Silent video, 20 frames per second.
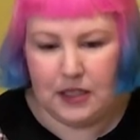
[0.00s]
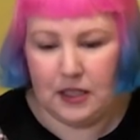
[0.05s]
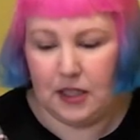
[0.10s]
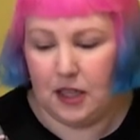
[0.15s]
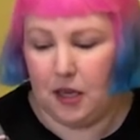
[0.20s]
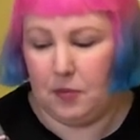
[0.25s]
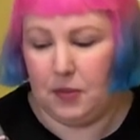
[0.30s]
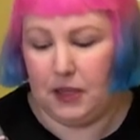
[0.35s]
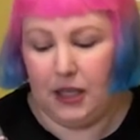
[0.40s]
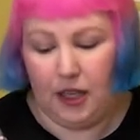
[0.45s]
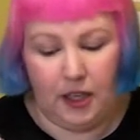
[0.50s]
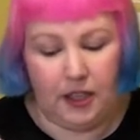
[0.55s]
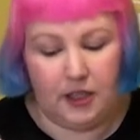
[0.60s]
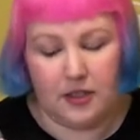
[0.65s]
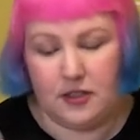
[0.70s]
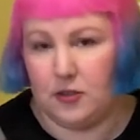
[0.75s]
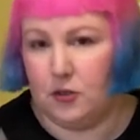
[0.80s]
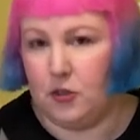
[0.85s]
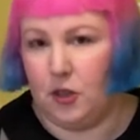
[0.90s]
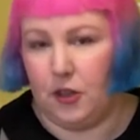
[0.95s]
I
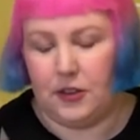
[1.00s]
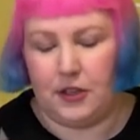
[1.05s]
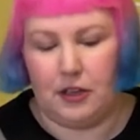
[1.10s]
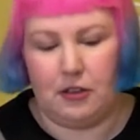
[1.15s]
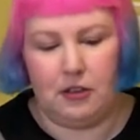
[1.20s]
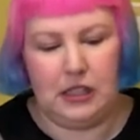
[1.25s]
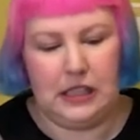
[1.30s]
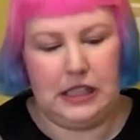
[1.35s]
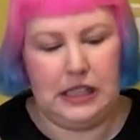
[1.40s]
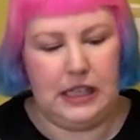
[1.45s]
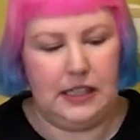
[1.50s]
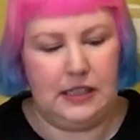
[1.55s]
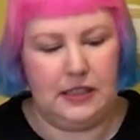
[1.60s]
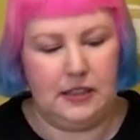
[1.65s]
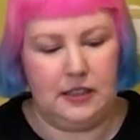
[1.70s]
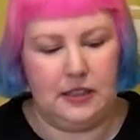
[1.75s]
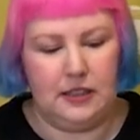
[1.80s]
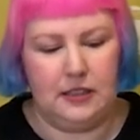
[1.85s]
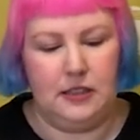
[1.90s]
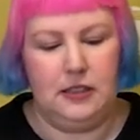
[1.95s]
still got there in the
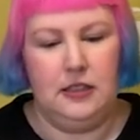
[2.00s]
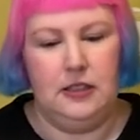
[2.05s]
end, and